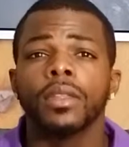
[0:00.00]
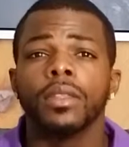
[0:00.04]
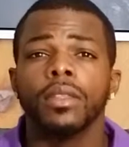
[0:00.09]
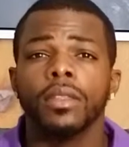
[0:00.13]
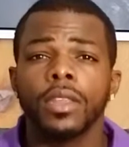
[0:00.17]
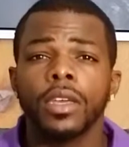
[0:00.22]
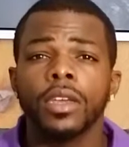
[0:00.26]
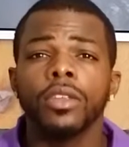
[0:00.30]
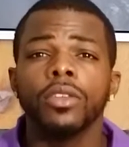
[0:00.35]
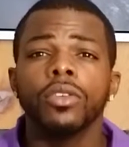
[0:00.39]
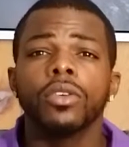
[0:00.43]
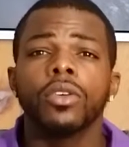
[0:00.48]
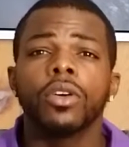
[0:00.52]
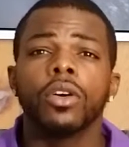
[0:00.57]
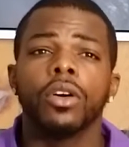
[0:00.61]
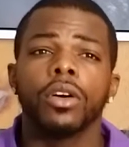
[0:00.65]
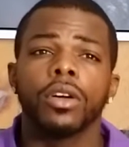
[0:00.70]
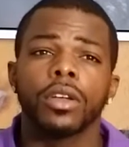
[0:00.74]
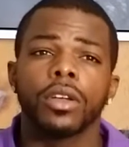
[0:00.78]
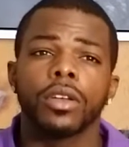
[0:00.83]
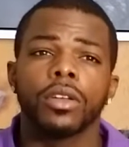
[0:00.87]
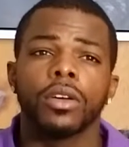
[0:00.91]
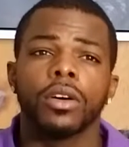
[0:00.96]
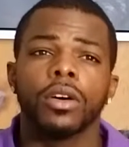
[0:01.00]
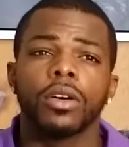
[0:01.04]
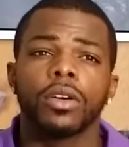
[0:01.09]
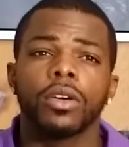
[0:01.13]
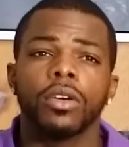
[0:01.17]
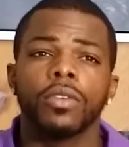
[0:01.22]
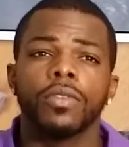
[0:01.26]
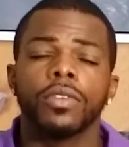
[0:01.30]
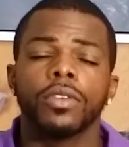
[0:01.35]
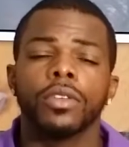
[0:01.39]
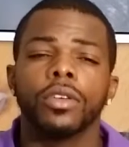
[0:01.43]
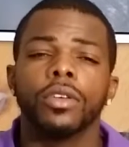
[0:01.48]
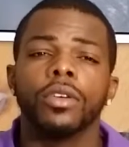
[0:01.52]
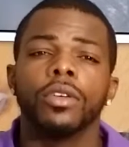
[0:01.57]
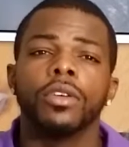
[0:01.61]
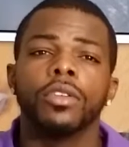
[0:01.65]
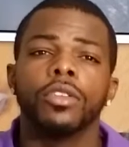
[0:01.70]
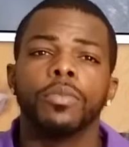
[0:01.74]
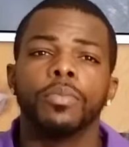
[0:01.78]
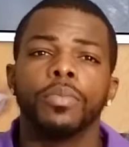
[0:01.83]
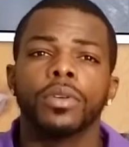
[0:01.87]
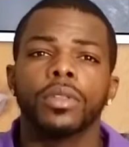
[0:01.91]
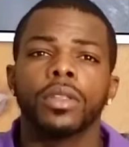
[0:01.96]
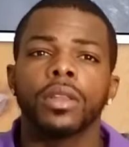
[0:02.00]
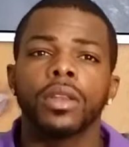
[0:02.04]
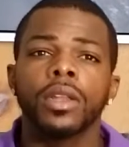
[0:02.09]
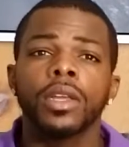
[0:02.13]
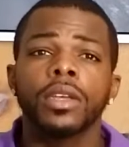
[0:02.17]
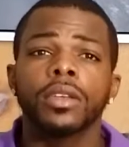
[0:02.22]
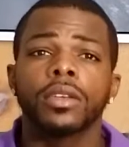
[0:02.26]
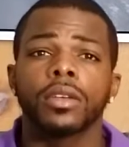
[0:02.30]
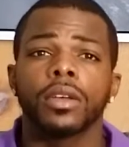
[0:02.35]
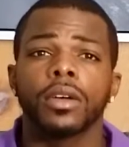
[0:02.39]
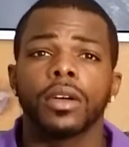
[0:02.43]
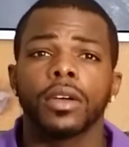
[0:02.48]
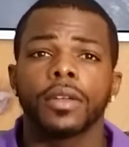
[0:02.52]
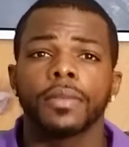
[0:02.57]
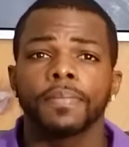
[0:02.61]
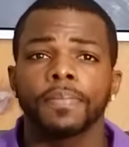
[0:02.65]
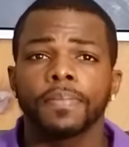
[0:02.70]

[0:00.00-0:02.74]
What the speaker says: Then you call your dog over to you and you put the leash on.